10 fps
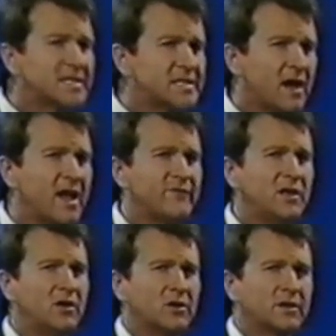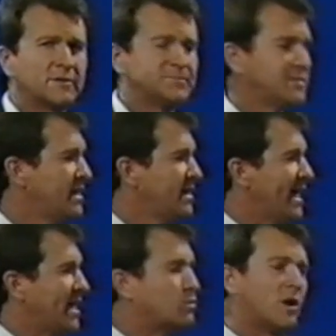Let's now have a look
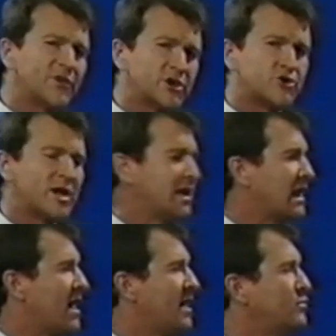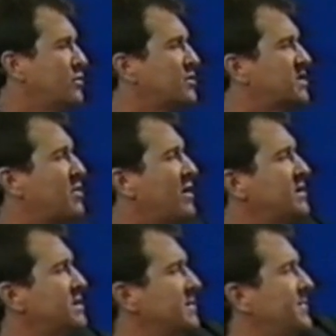at what the trend line would
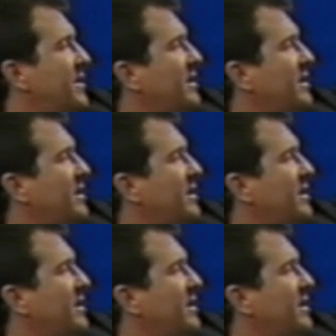respond